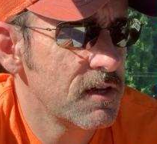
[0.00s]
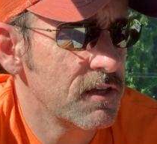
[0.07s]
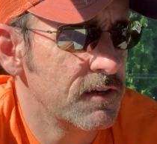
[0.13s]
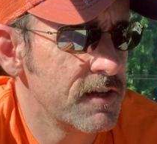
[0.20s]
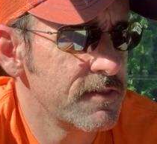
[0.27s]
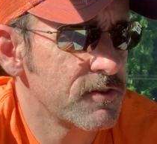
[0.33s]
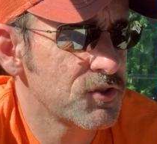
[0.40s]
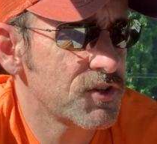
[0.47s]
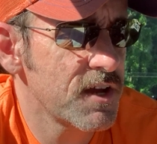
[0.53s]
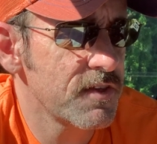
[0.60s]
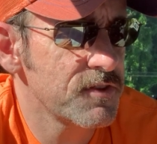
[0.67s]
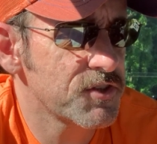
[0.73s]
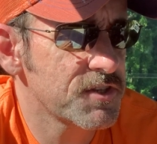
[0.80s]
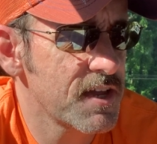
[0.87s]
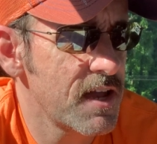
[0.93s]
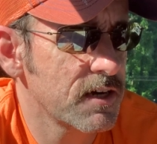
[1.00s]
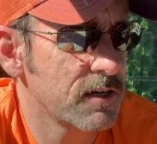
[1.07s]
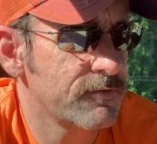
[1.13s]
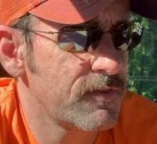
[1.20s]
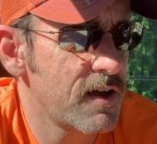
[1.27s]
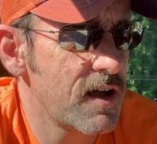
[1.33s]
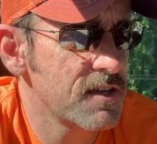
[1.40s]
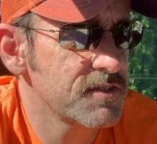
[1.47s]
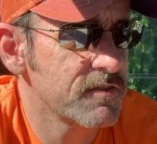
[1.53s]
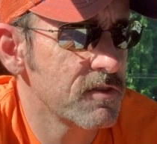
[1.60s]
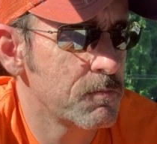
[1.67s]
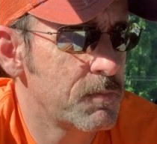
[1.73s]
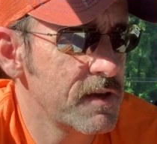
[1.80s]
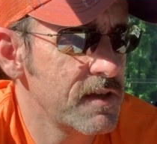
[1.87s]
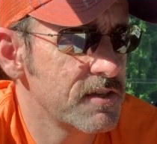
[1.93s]
neither shall the sacrifice of
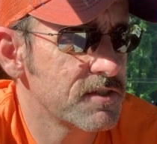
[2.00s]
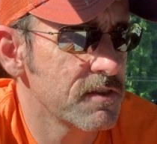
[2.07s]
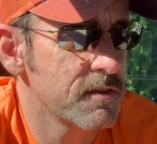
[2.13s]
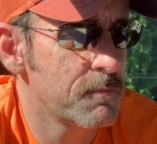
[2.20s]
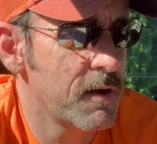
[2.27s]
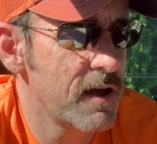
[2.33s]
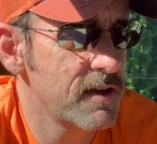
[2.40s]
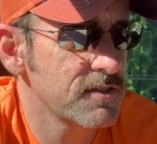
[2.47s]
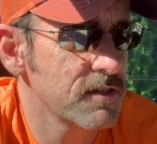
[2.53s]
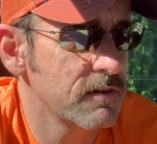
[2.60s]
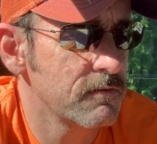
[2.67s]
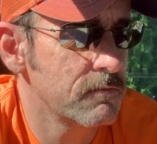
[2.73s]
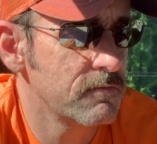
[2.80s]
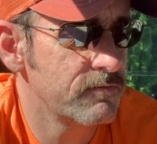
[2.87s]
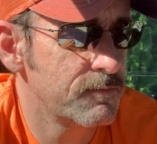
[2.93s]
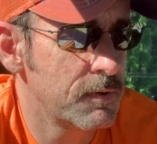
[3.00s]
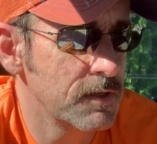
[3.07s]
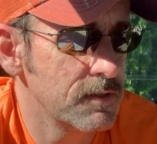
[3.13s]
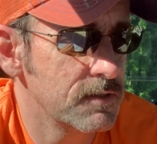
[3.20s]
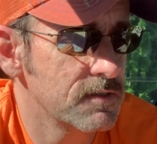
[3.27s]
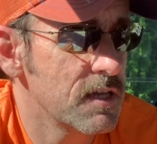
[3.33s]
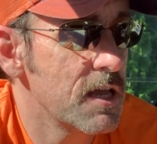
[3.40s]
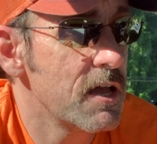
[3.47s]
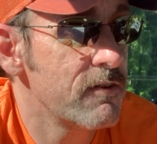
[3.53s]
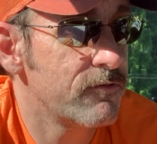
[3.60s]
the peace of the peace,